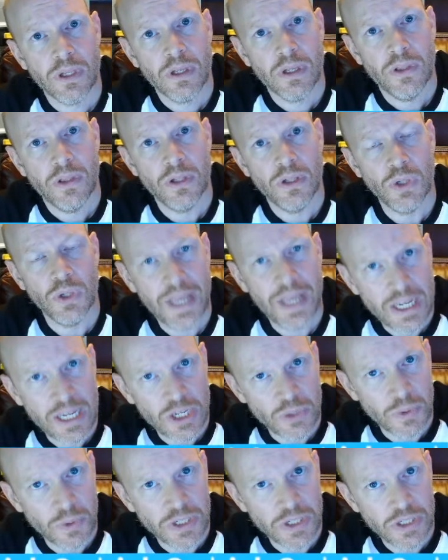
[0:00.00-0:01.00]

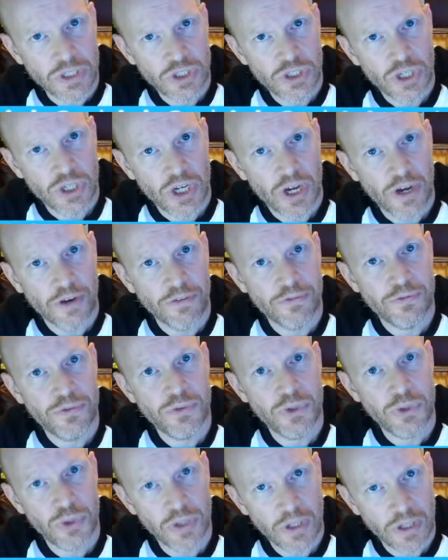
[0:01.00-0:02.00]
language of
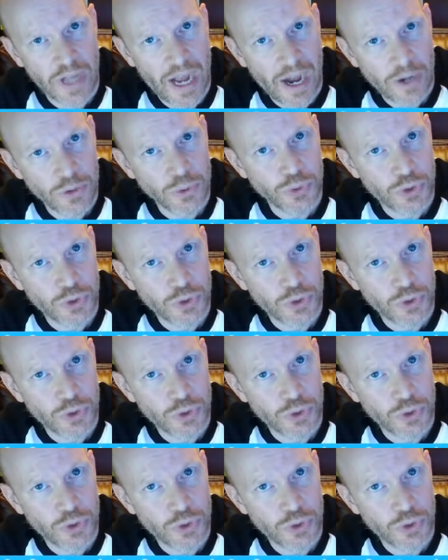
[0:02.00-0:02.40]
how you